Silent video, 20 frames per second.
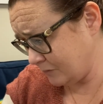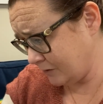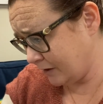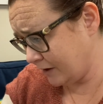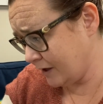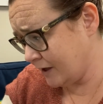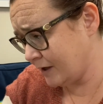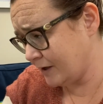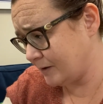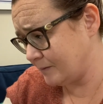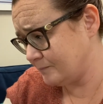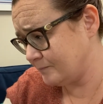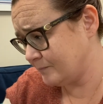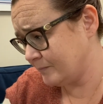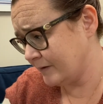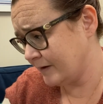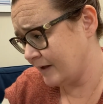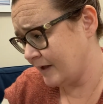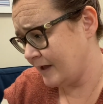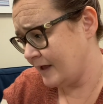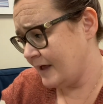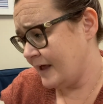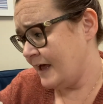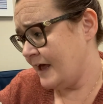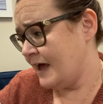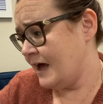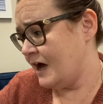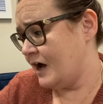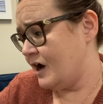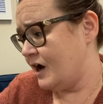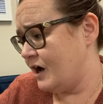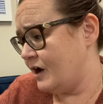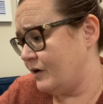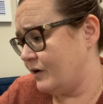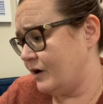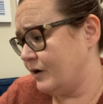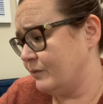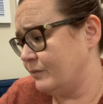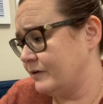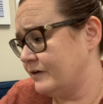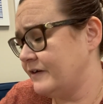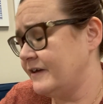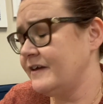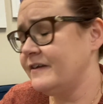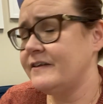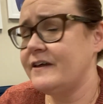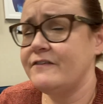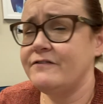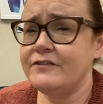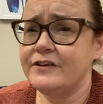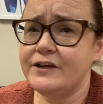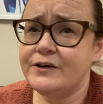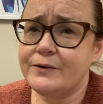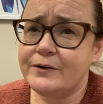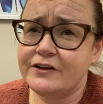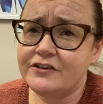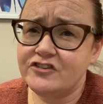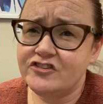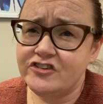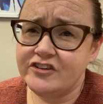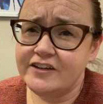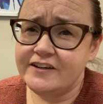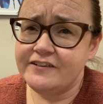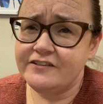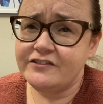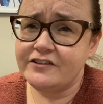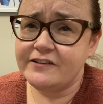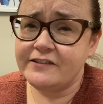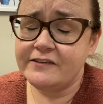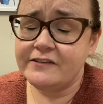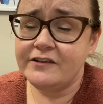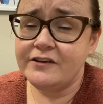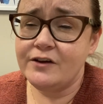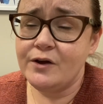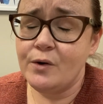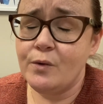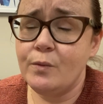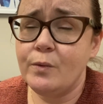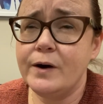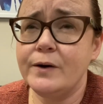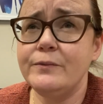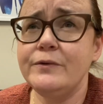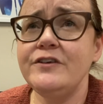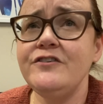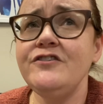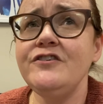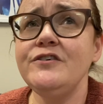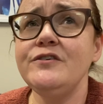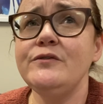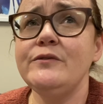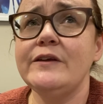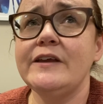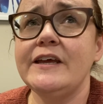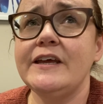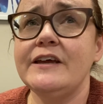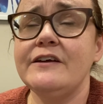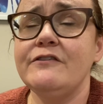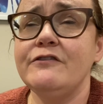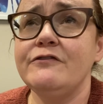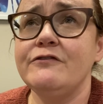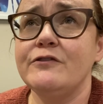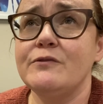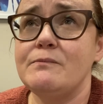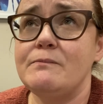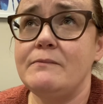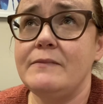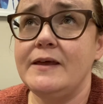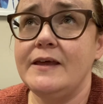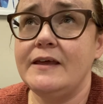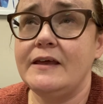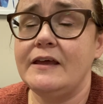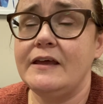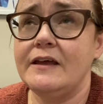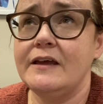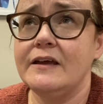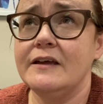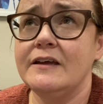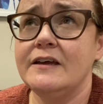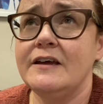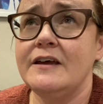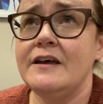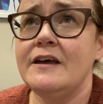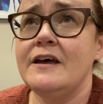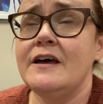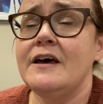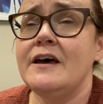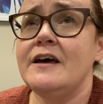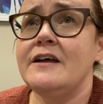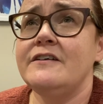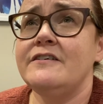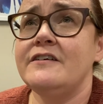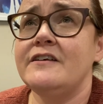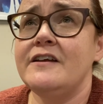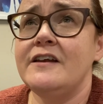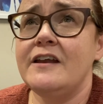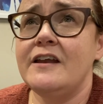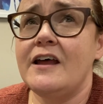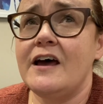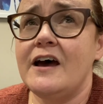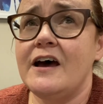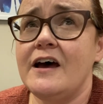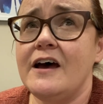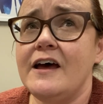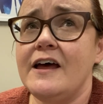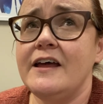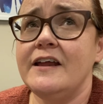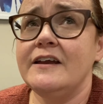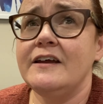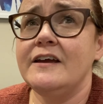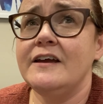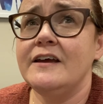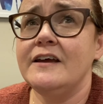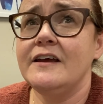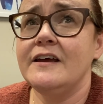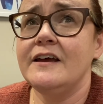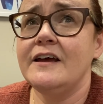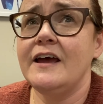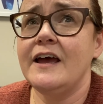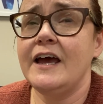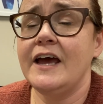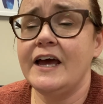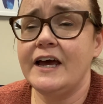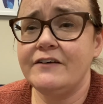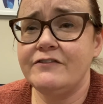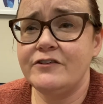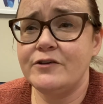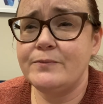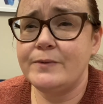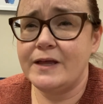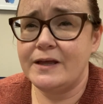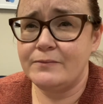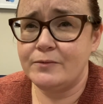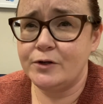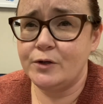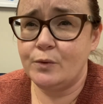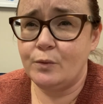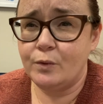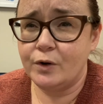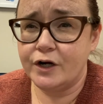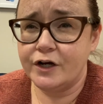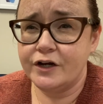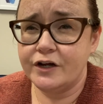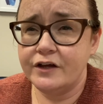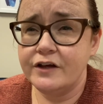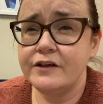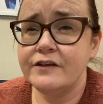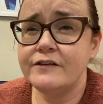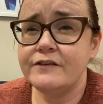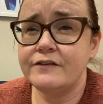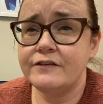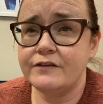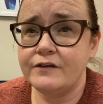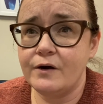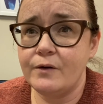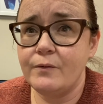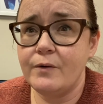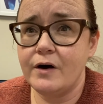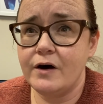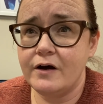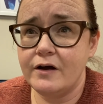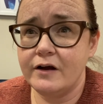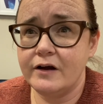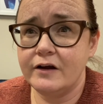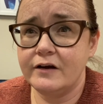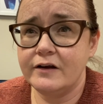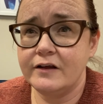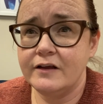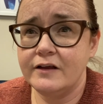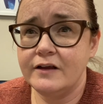A really lovely question is just, what would you need from me to not have to be able to work so hard?